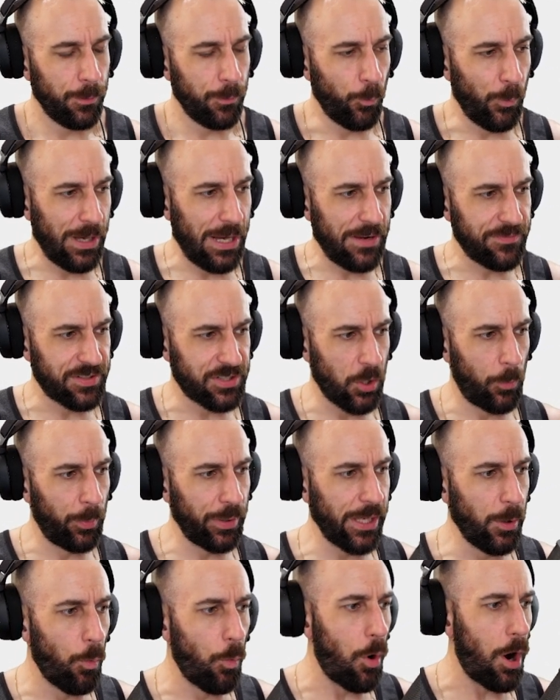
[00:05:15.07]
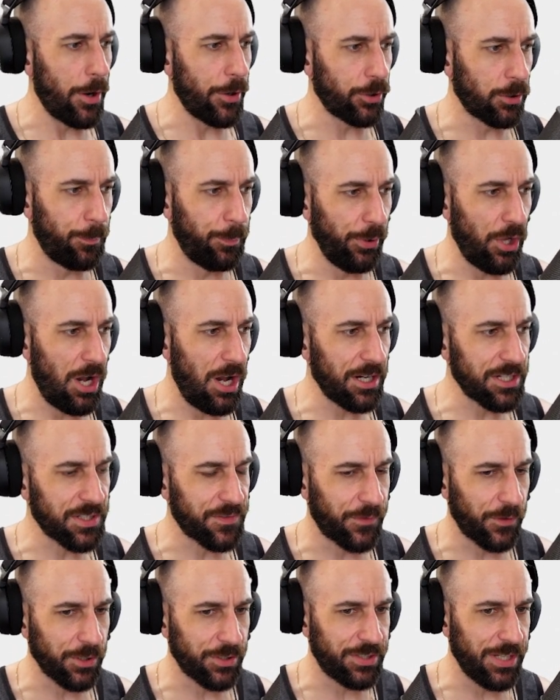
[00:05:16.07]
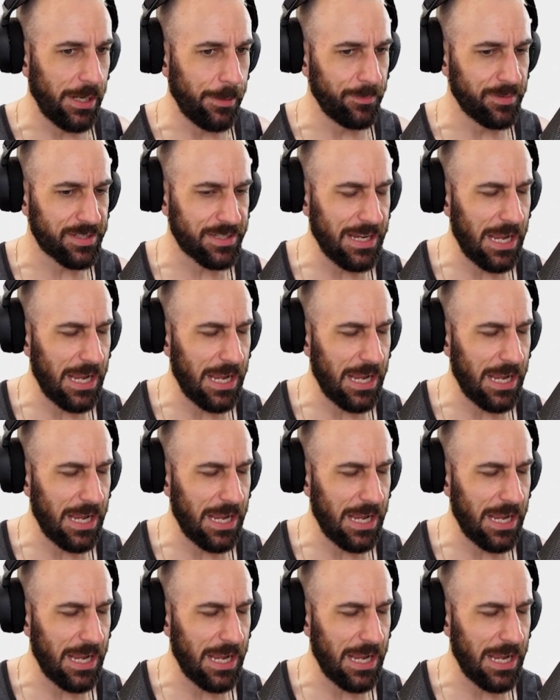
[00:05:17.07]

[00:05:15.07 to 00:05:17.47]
we have so many water blocks for DIMMs